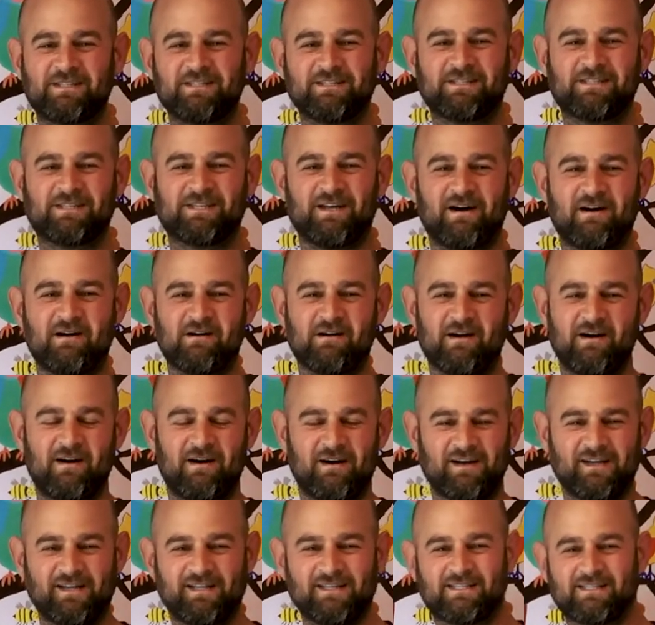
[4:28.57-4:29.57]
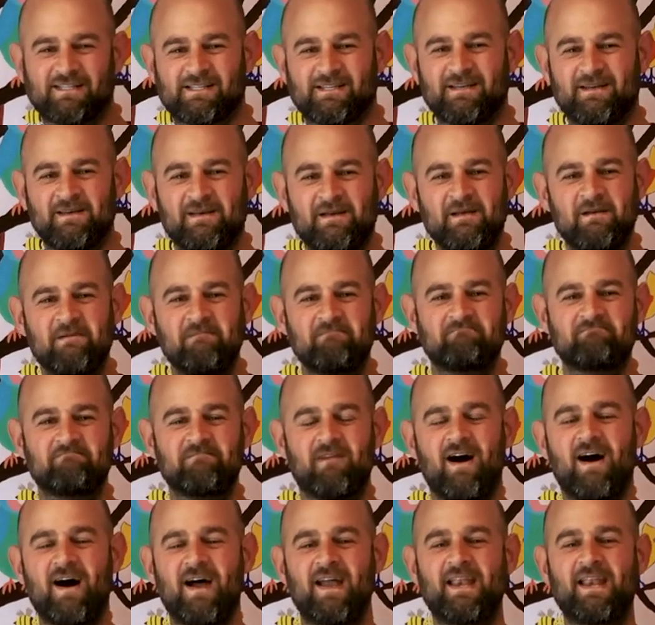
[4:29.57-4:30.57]
Song, guys.
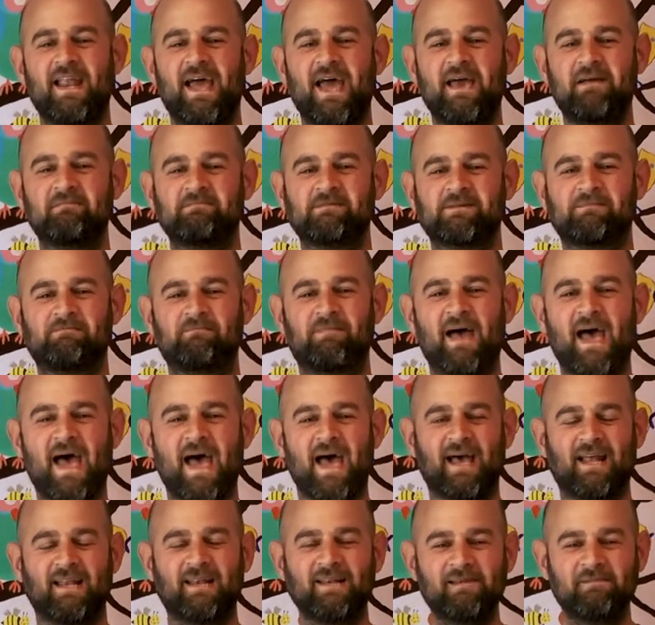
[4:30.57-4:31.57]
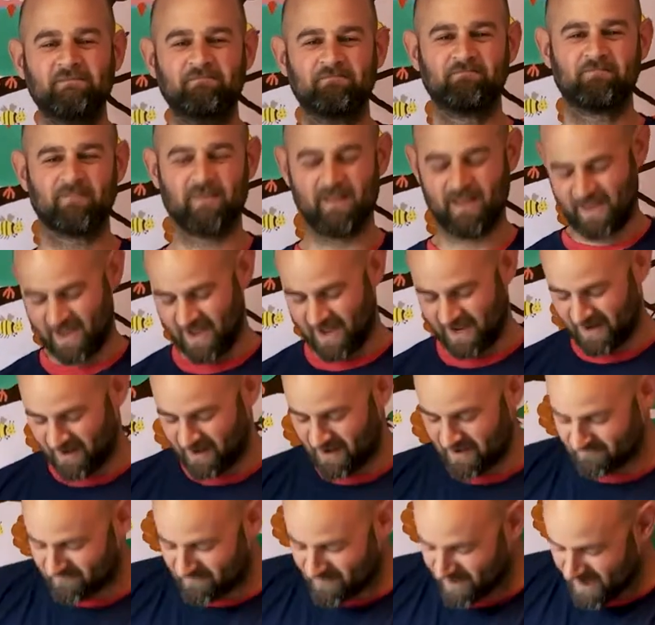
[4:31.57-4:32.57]
My name's Ben, and I've